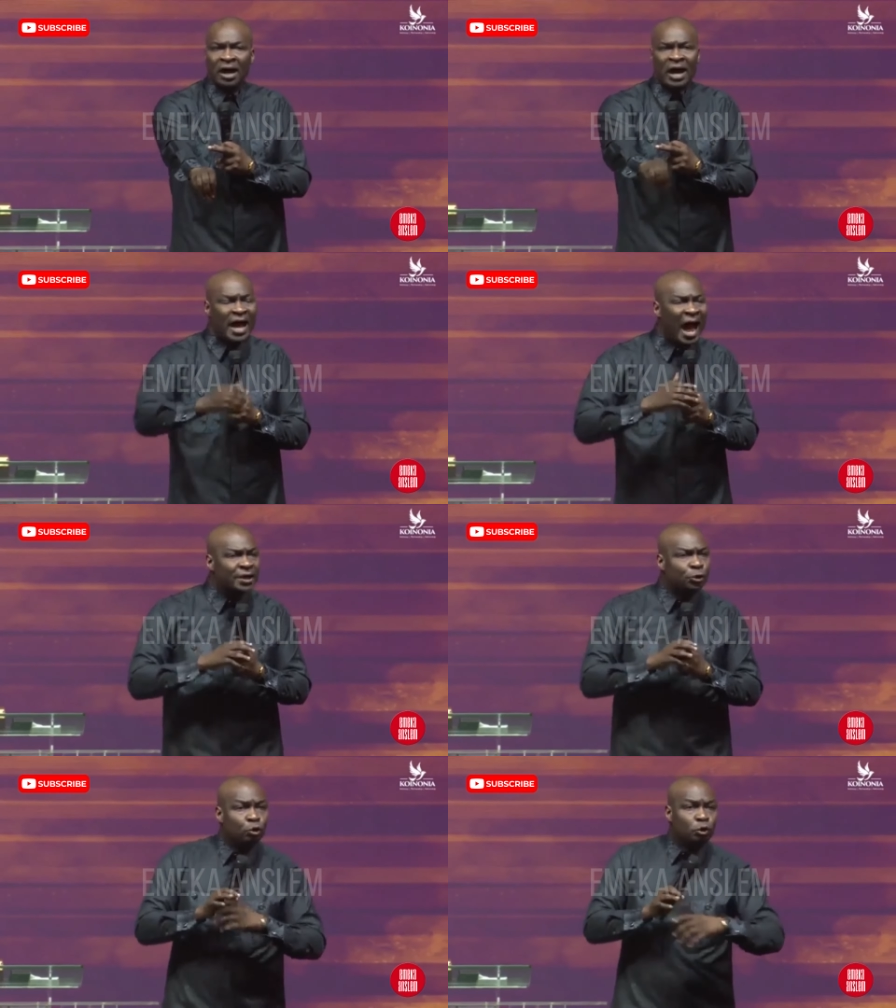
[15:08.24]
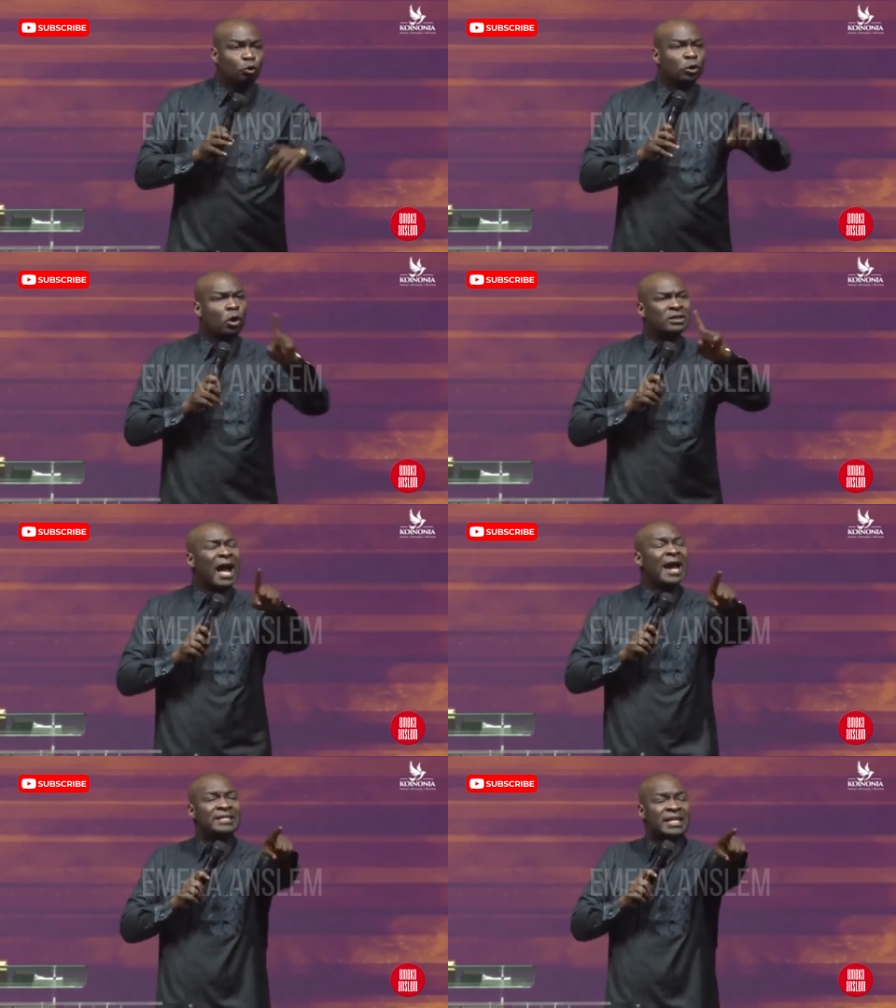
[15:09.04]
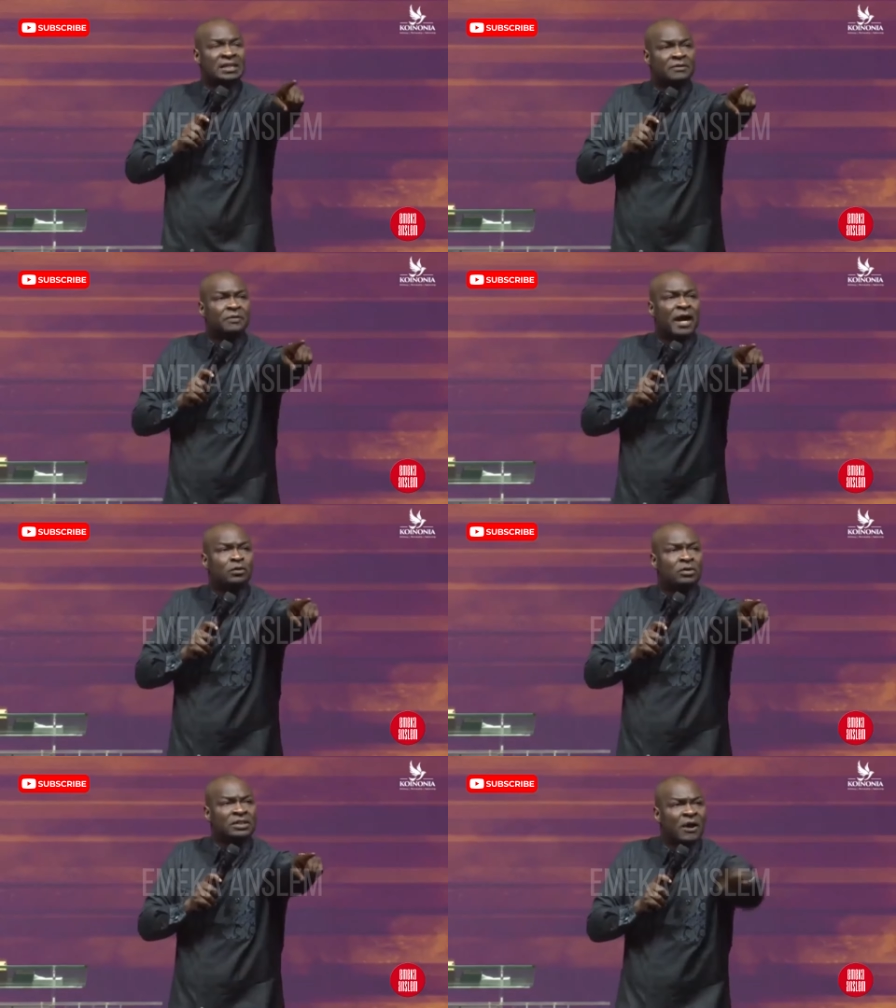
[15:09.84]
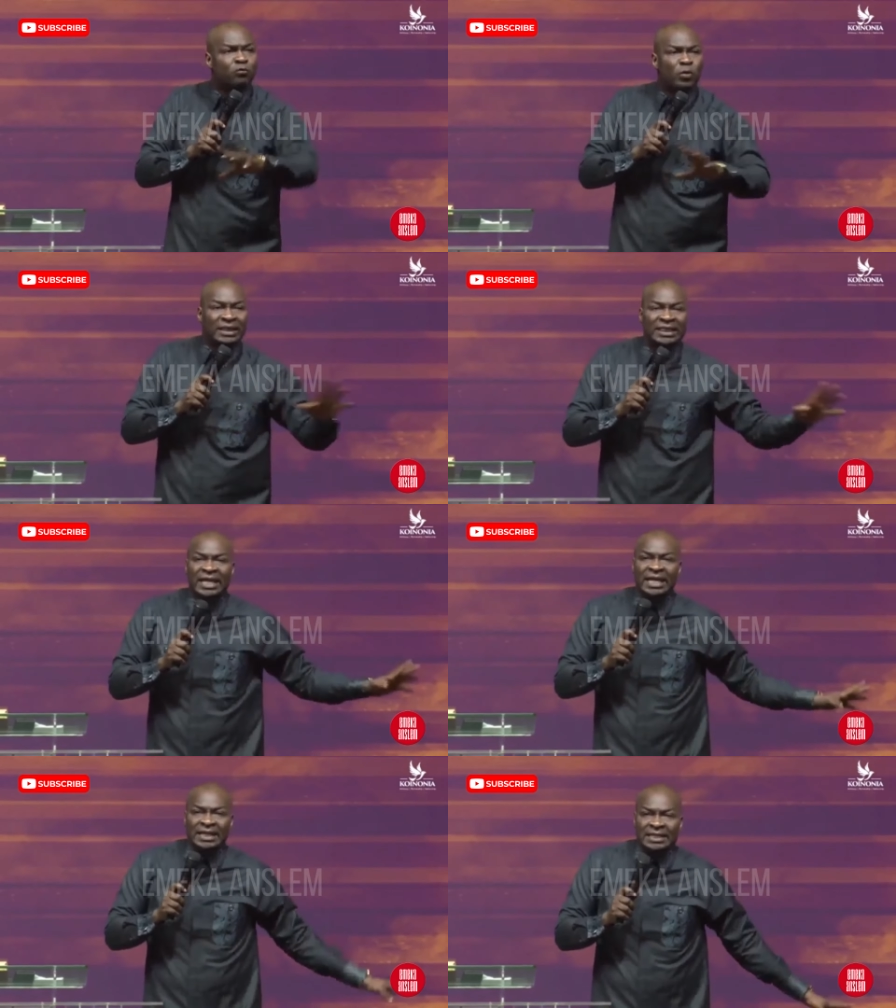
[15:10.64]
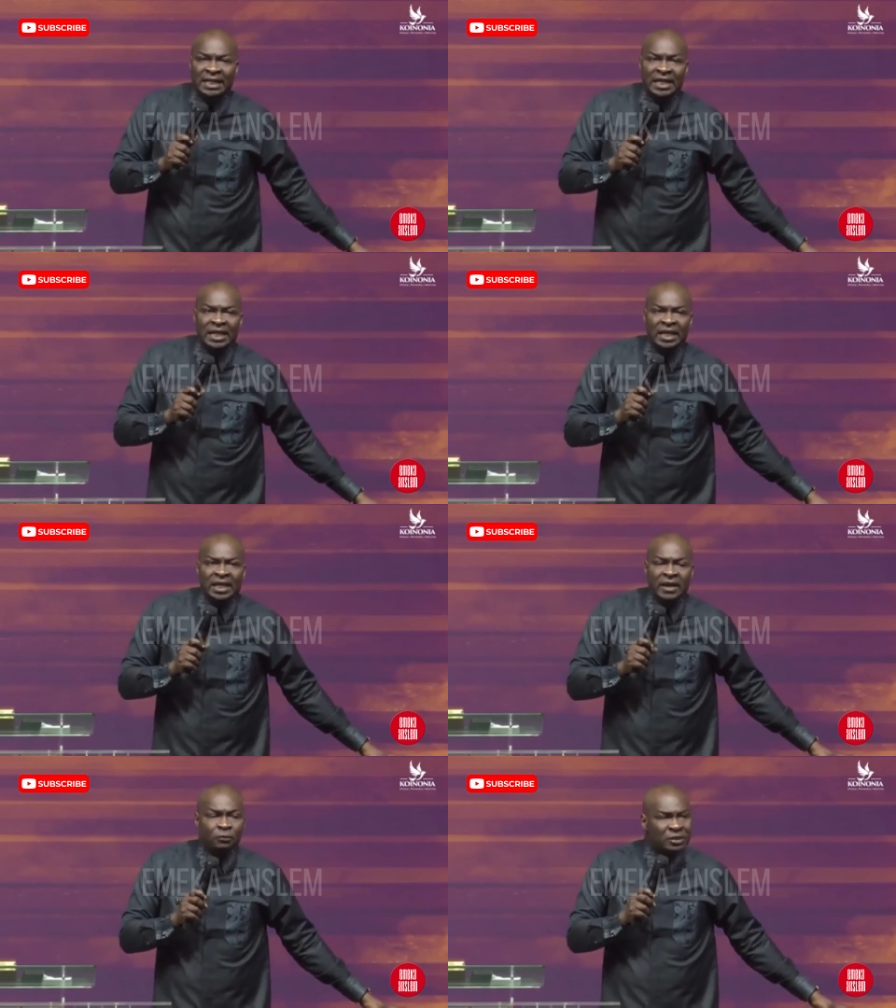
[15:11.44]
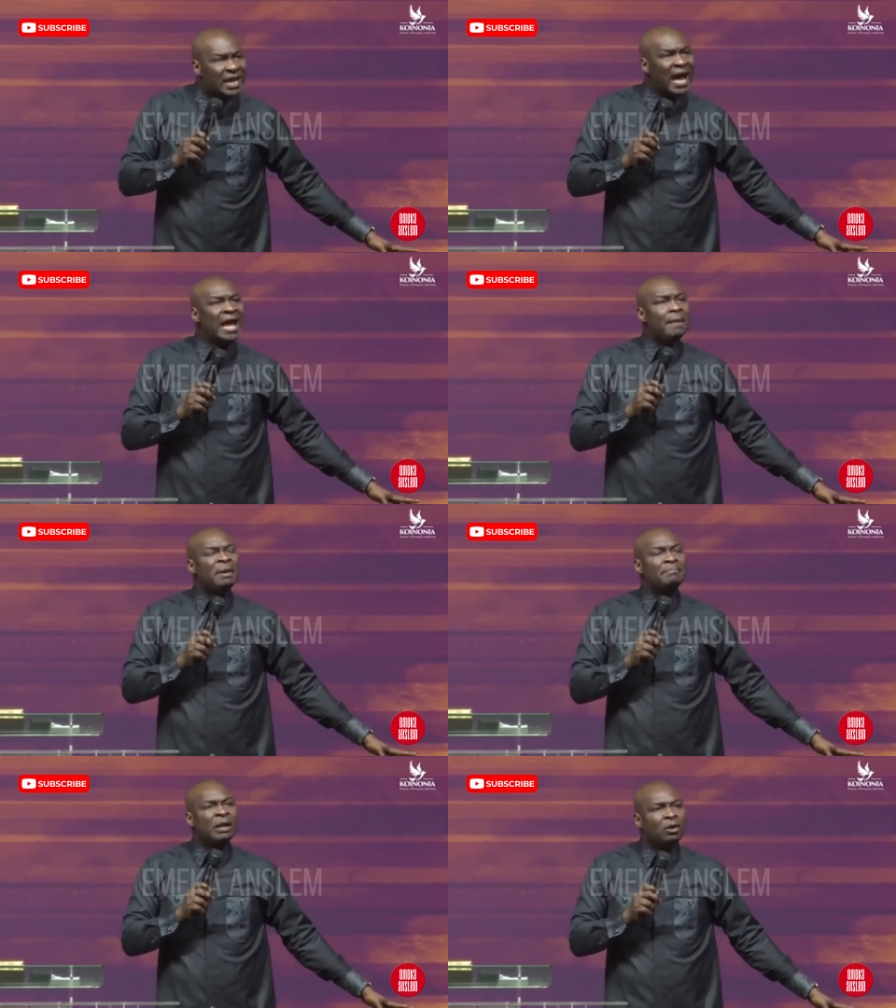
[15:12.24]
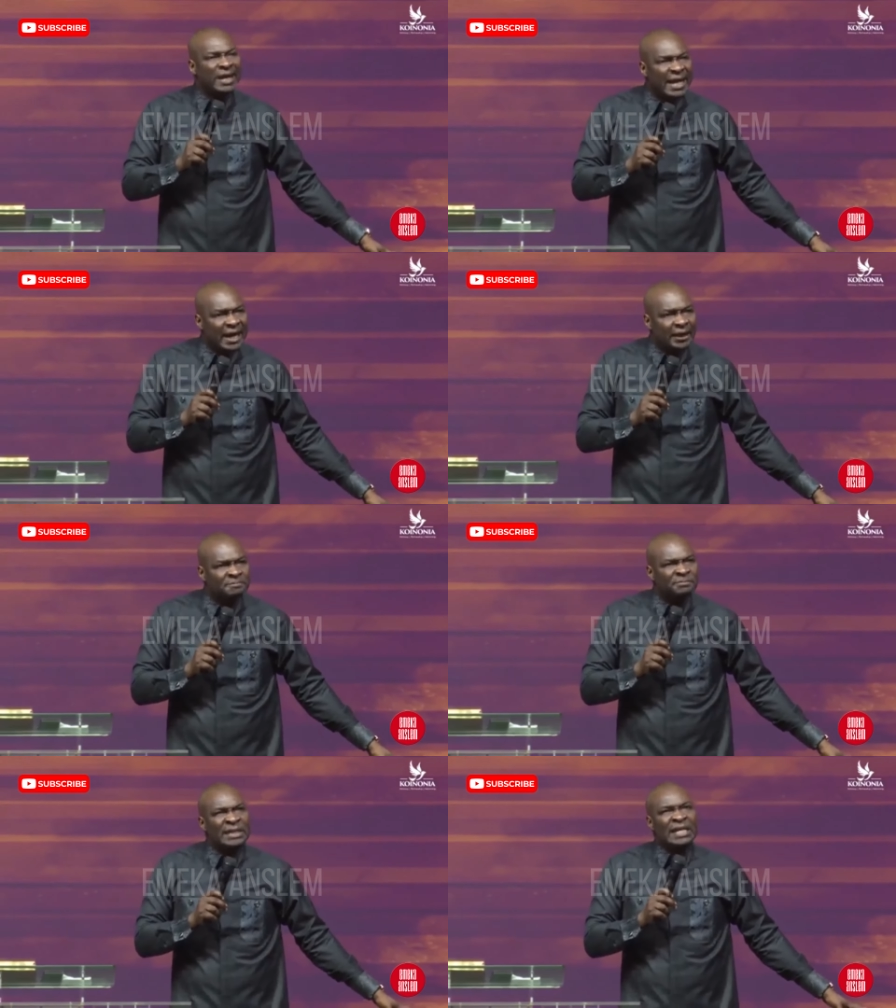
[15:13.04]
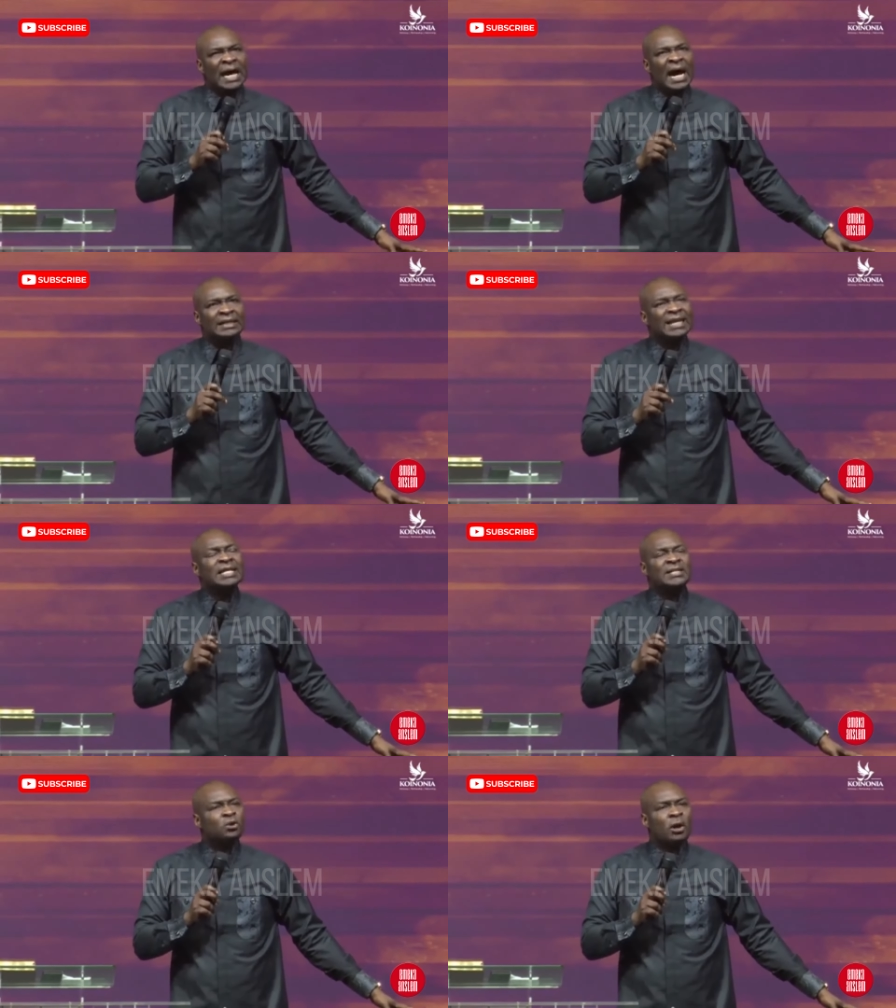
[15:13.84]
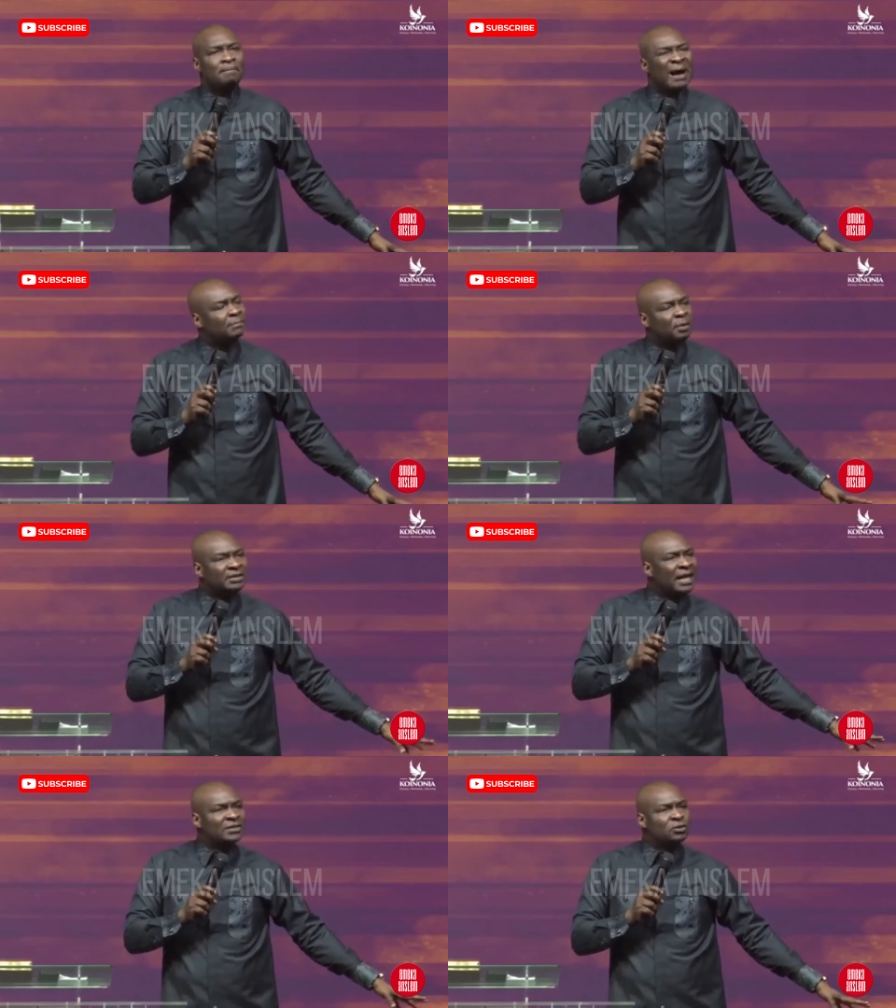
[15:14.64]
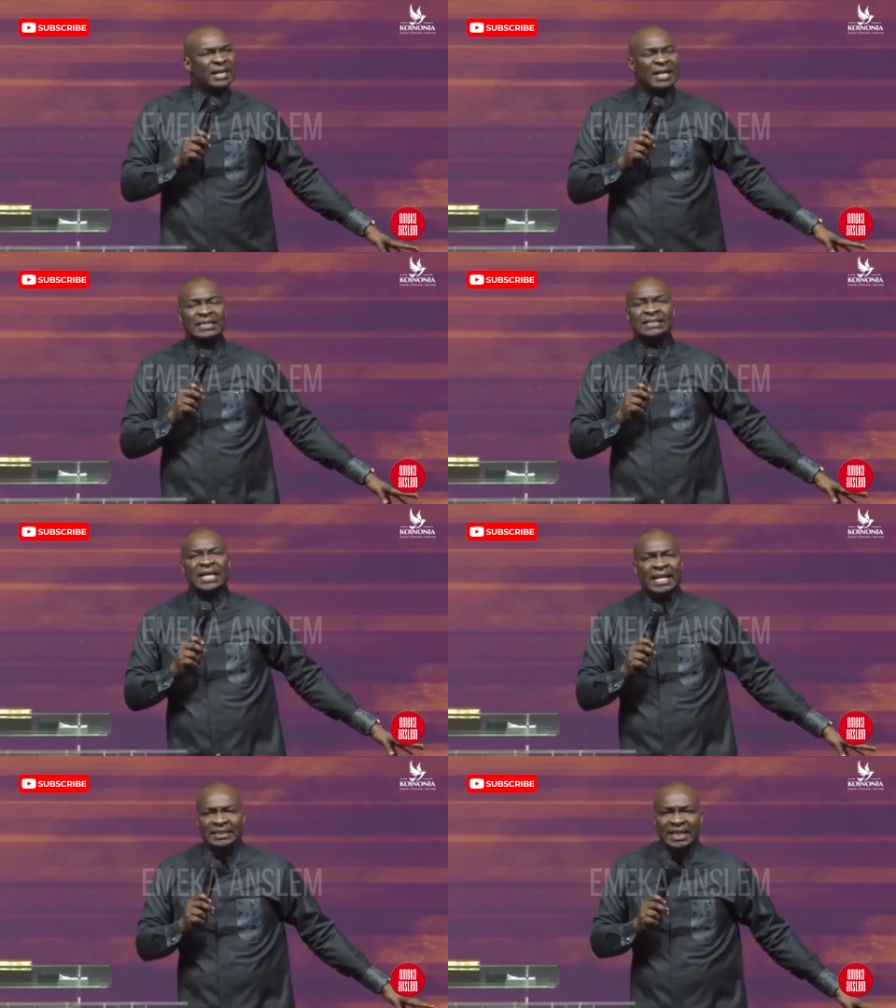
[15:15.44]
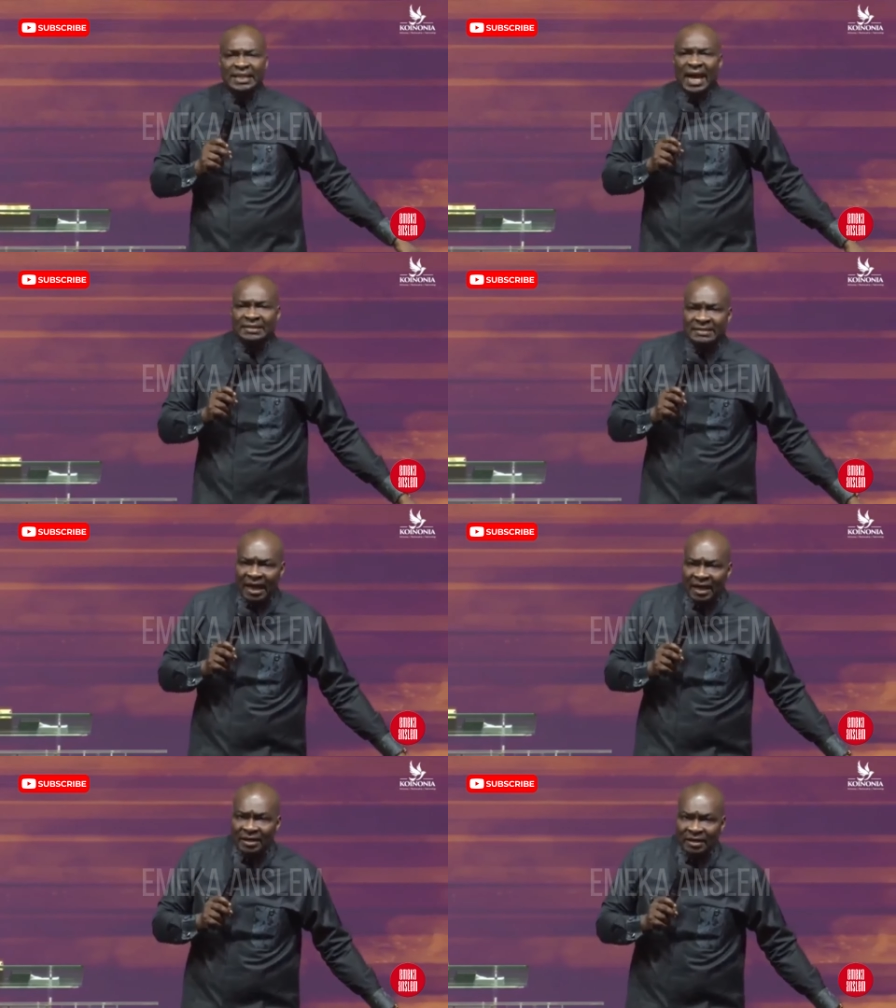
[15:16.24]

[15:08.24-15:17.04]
And you do not identify yourself with things. If you say, I am a millionaire, that is not bad, but that is not an intelligent answer.